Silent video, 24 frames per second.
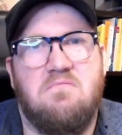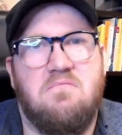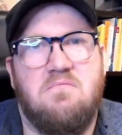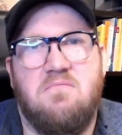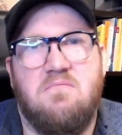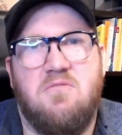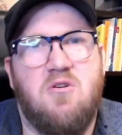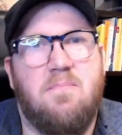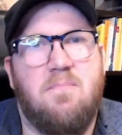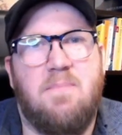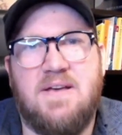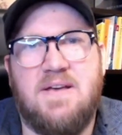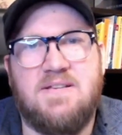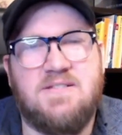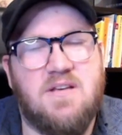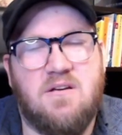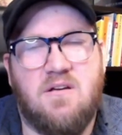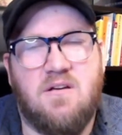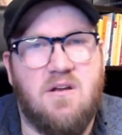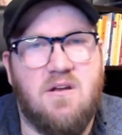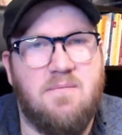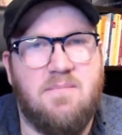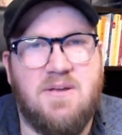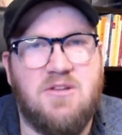you're
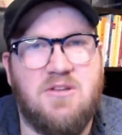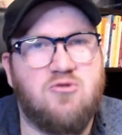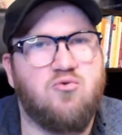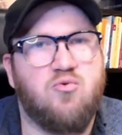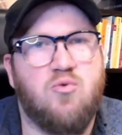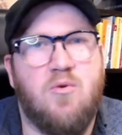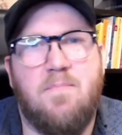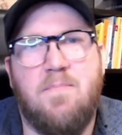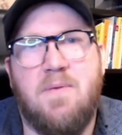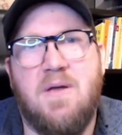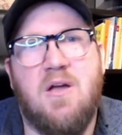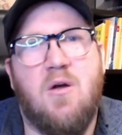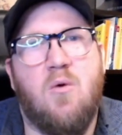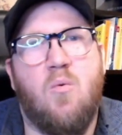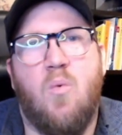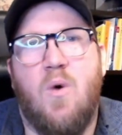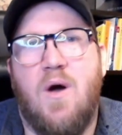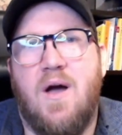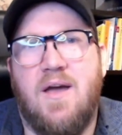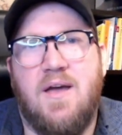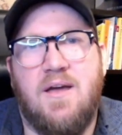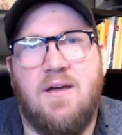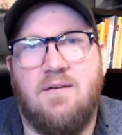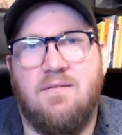basically be dripping
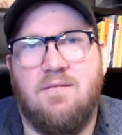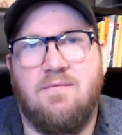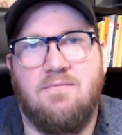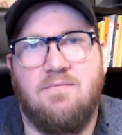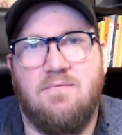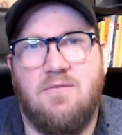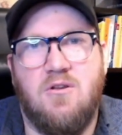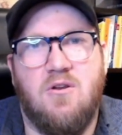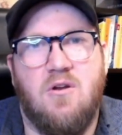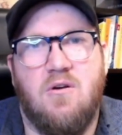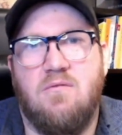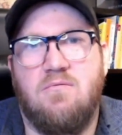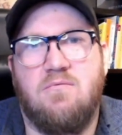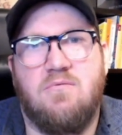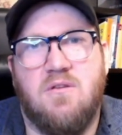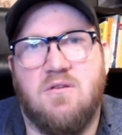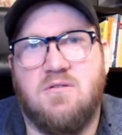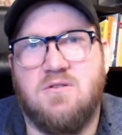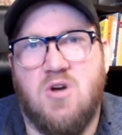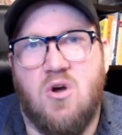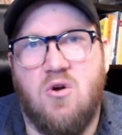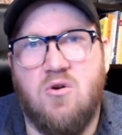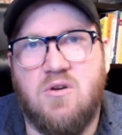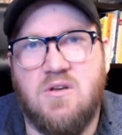away, you know, the
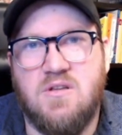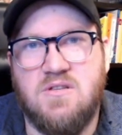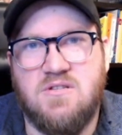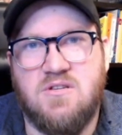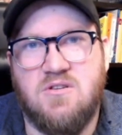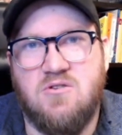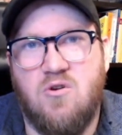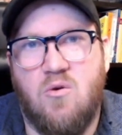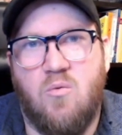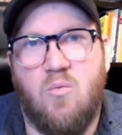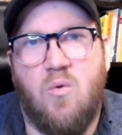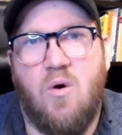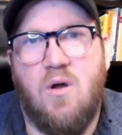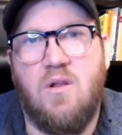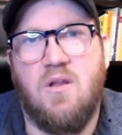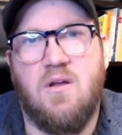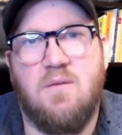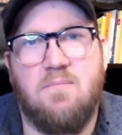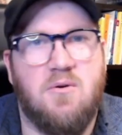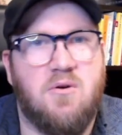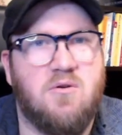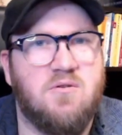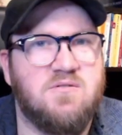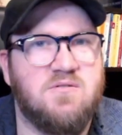tokens in your
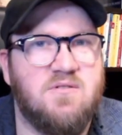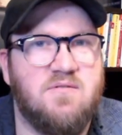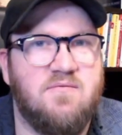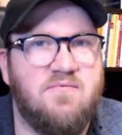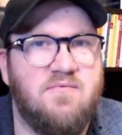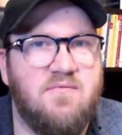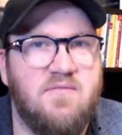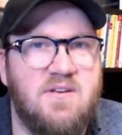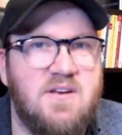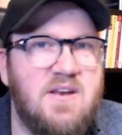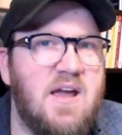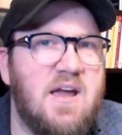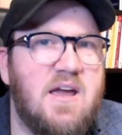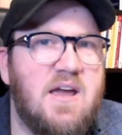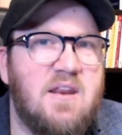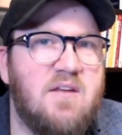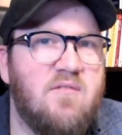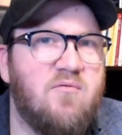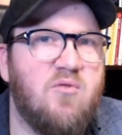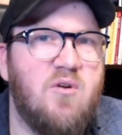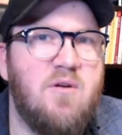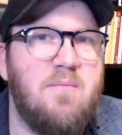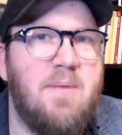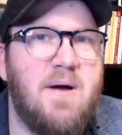wallet because of
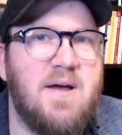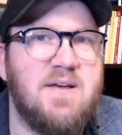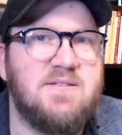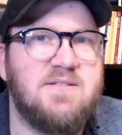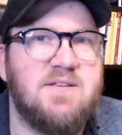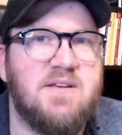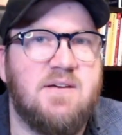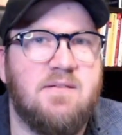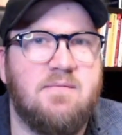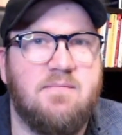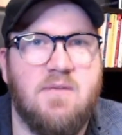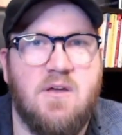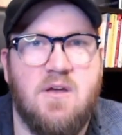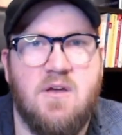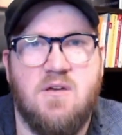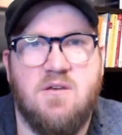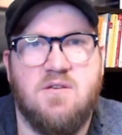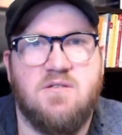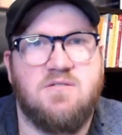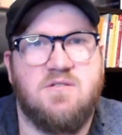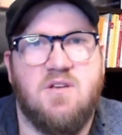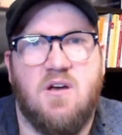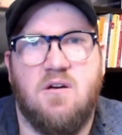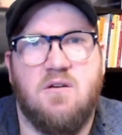negative rebasing.
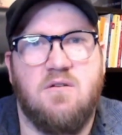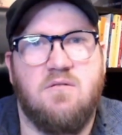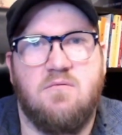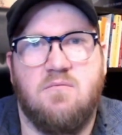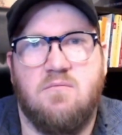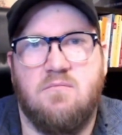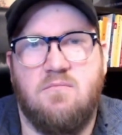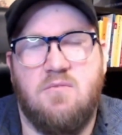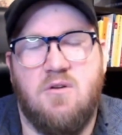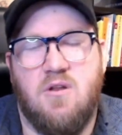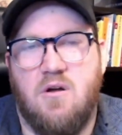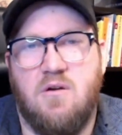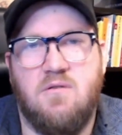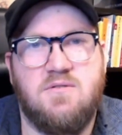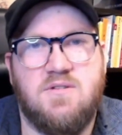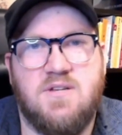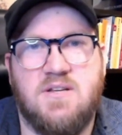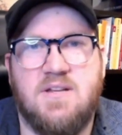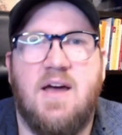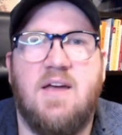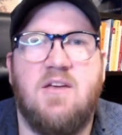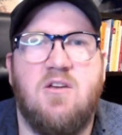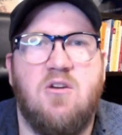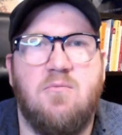So, you know,
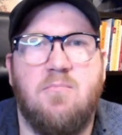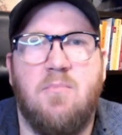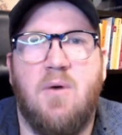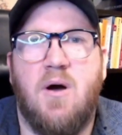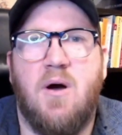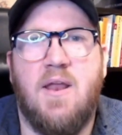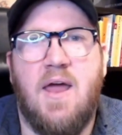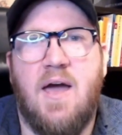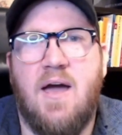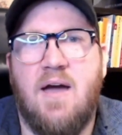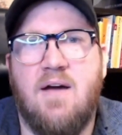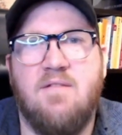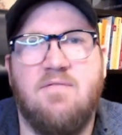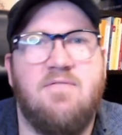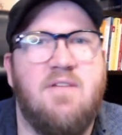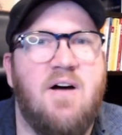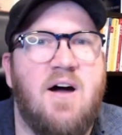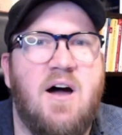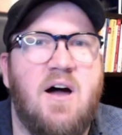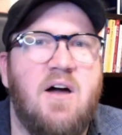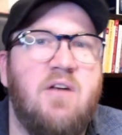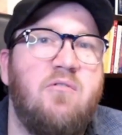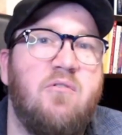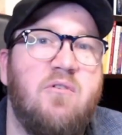today you might have
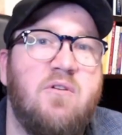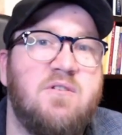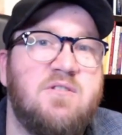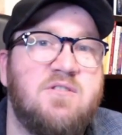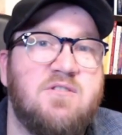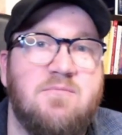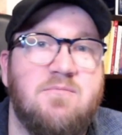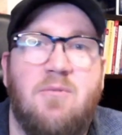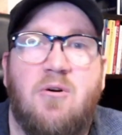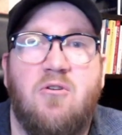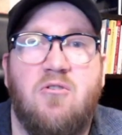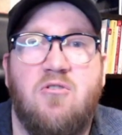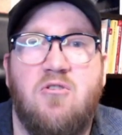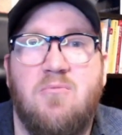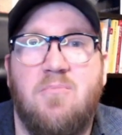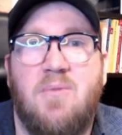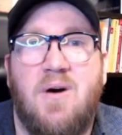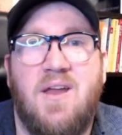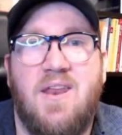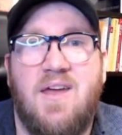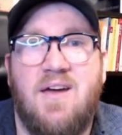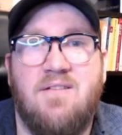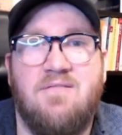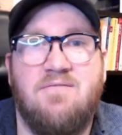one hundred, tomorrow you
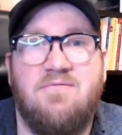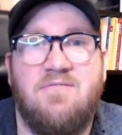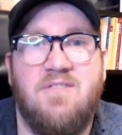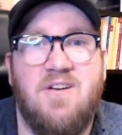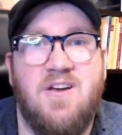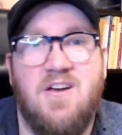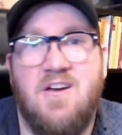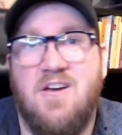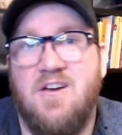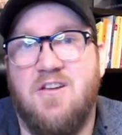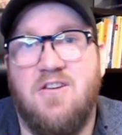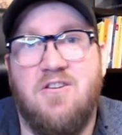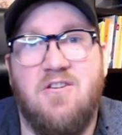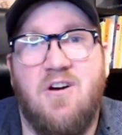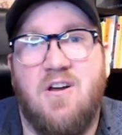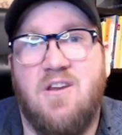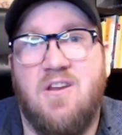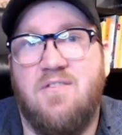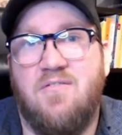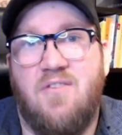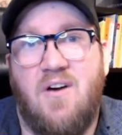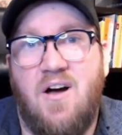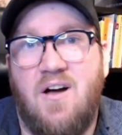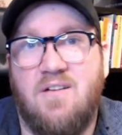might have
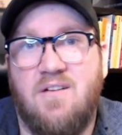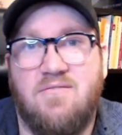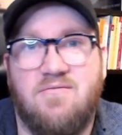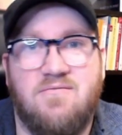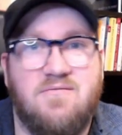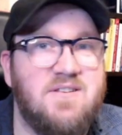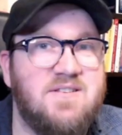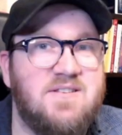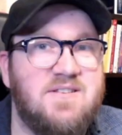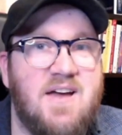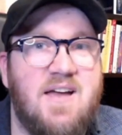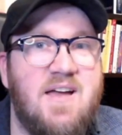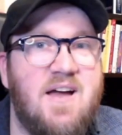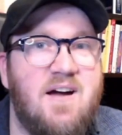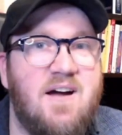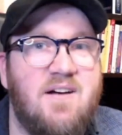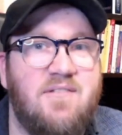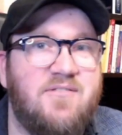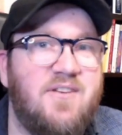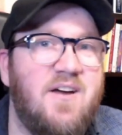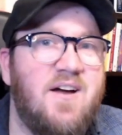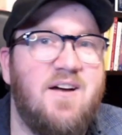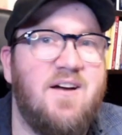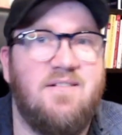ninety-five, the day
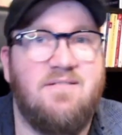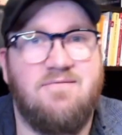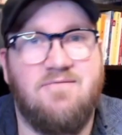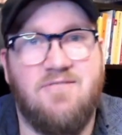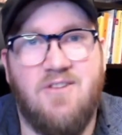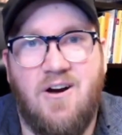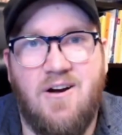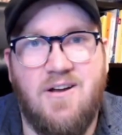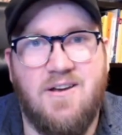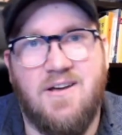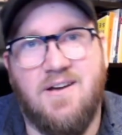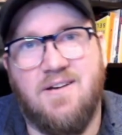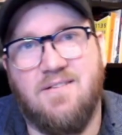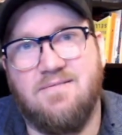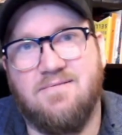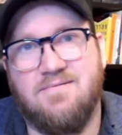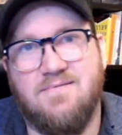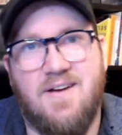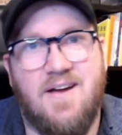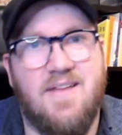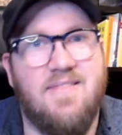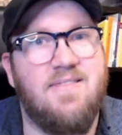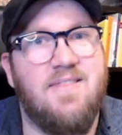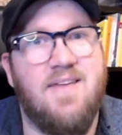after ninety,
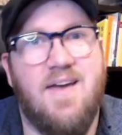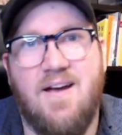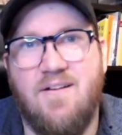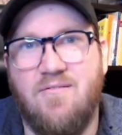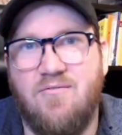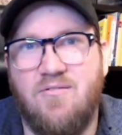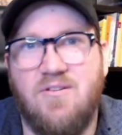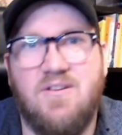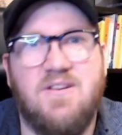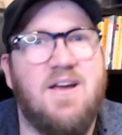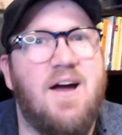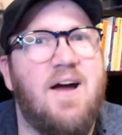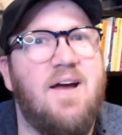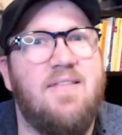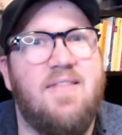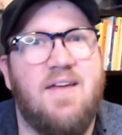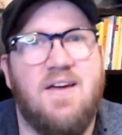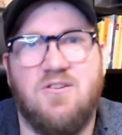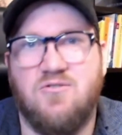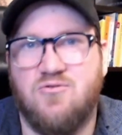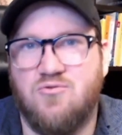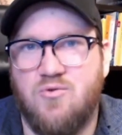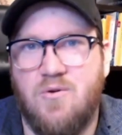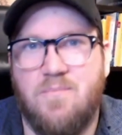and every day
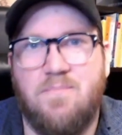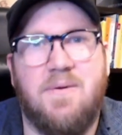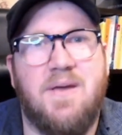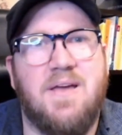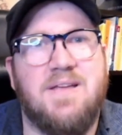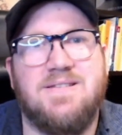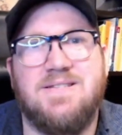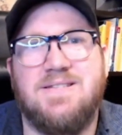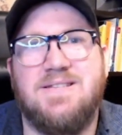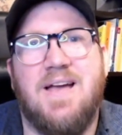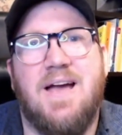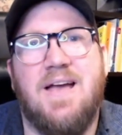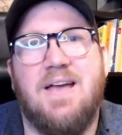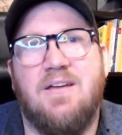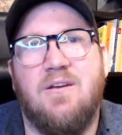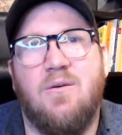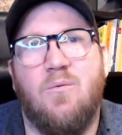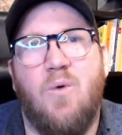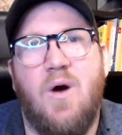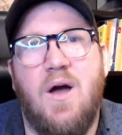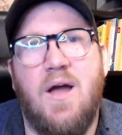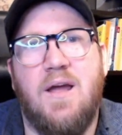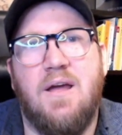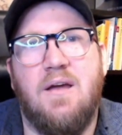that drip gets taken
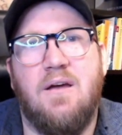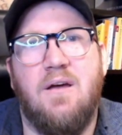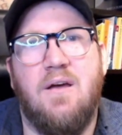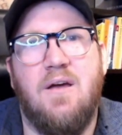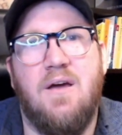away